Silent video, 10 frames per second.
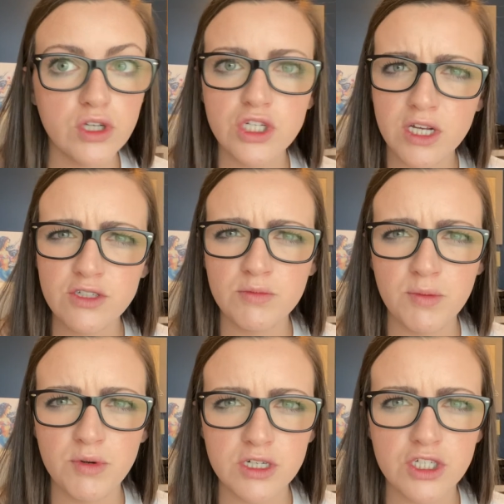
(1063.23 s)
Do you guys
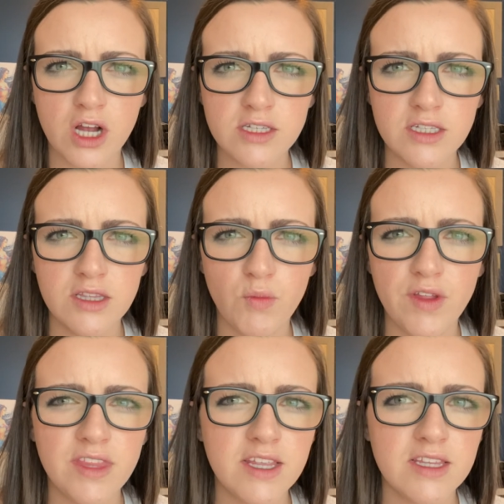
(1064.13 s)
remember digoxin? The one
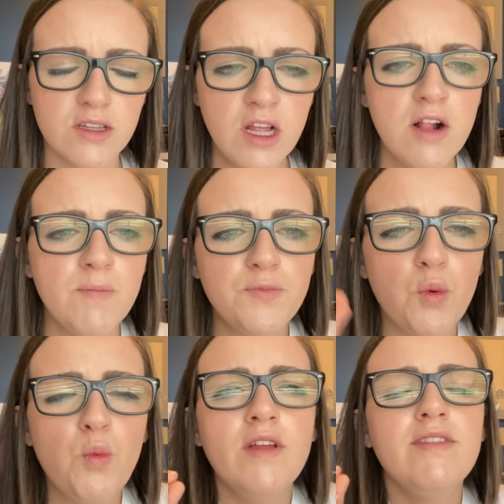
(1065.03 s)
thing that the
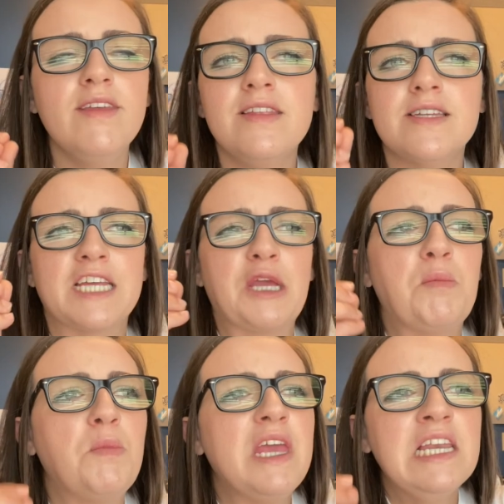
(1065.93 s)
one thing that is
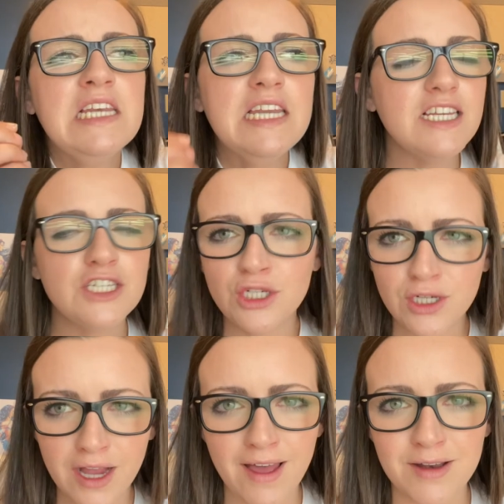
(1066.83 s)
like beaten into your
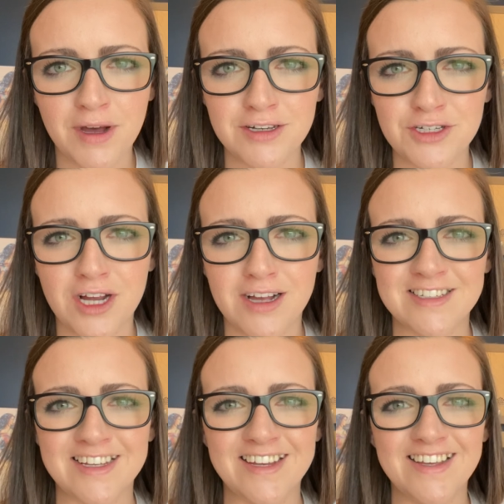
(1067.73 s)
head about
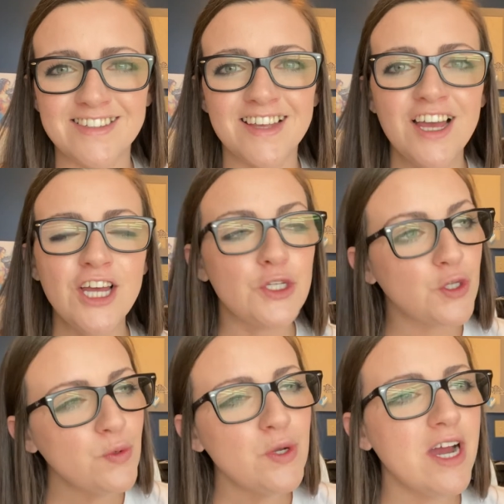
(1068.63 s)
digoxin is
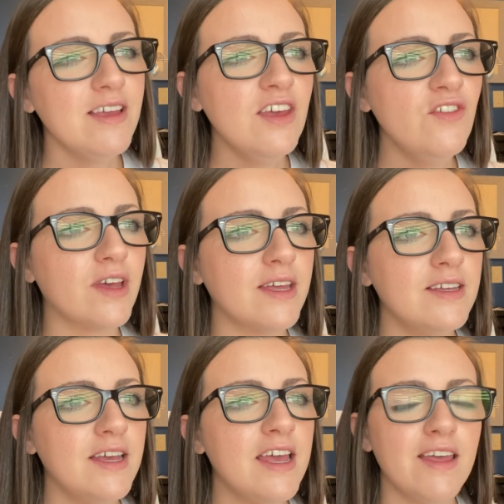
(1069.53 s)
do not give it
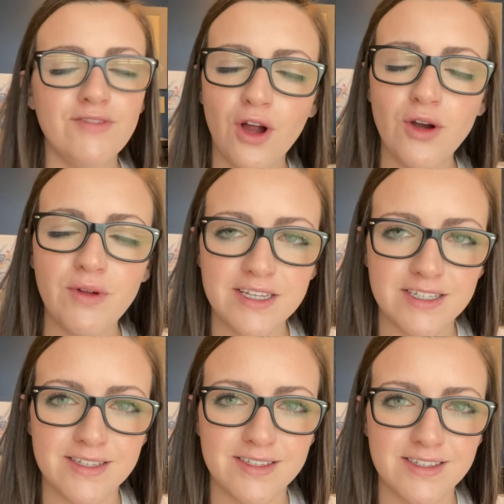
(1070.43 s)
if the heart rate is
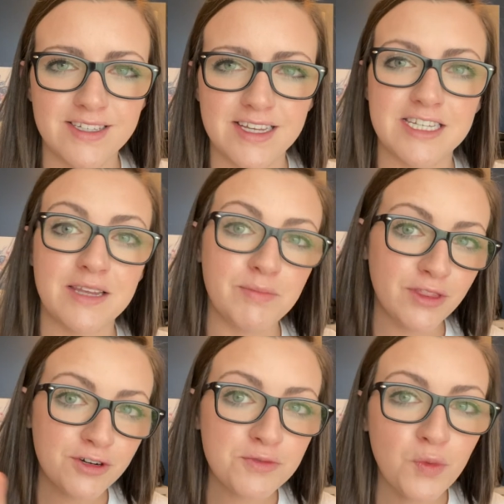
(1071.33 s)
less than 60, but
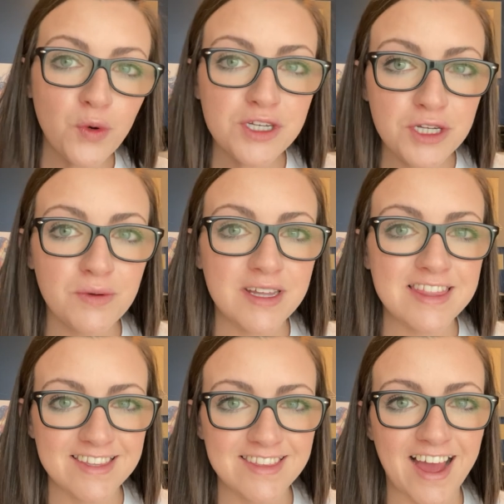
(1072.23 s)
there's more to it
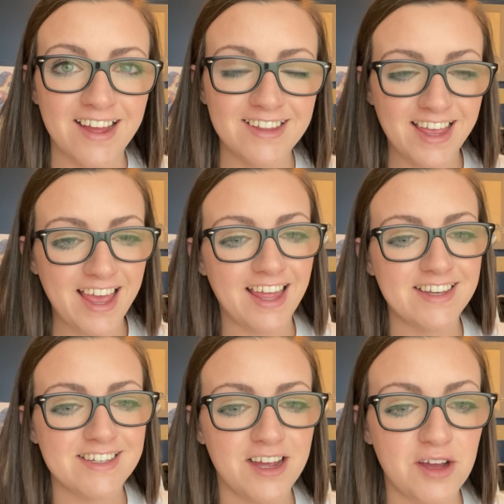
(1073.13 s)
than that.
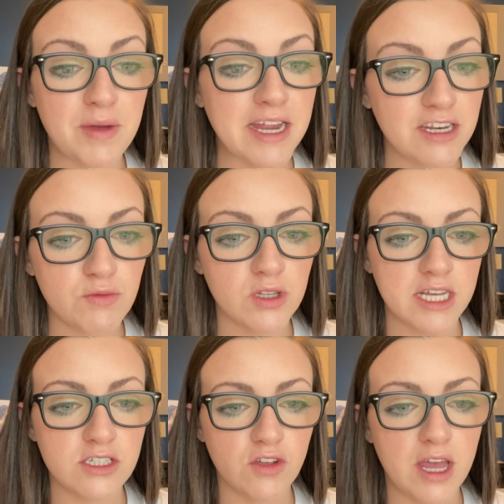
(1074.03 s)
And um, I didn't
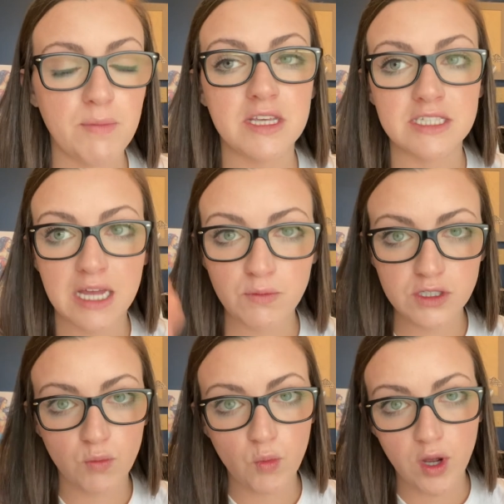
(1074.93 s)
realize all that because that was
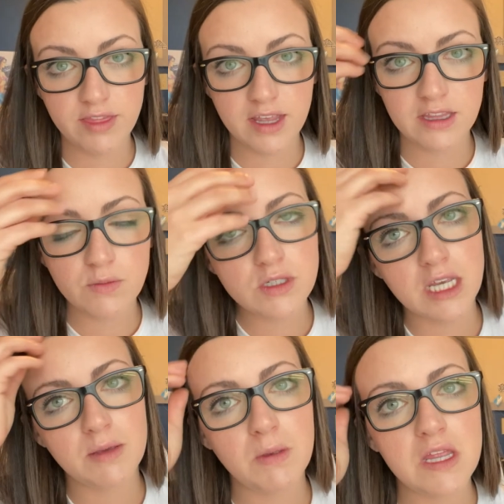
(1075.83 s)
the one thing that was
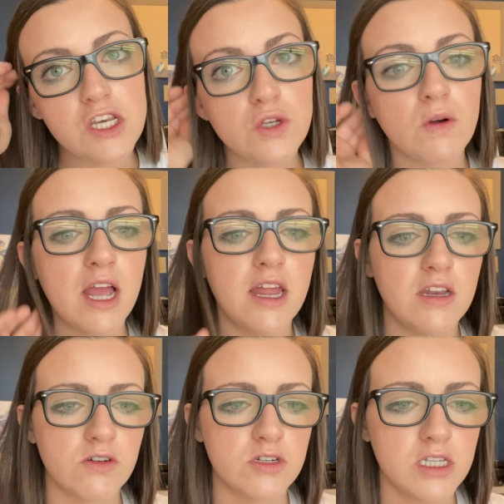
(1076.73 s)
like beaten to our head in
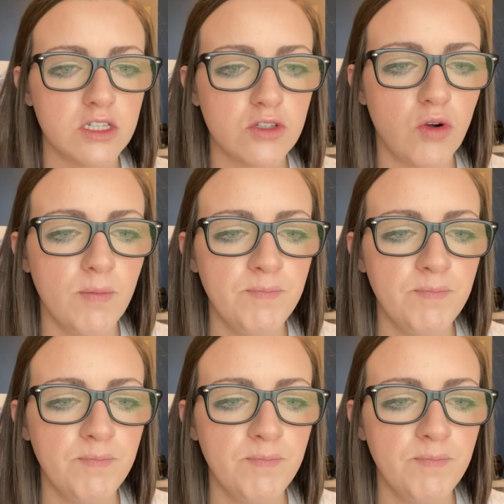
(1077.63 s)
nursing school.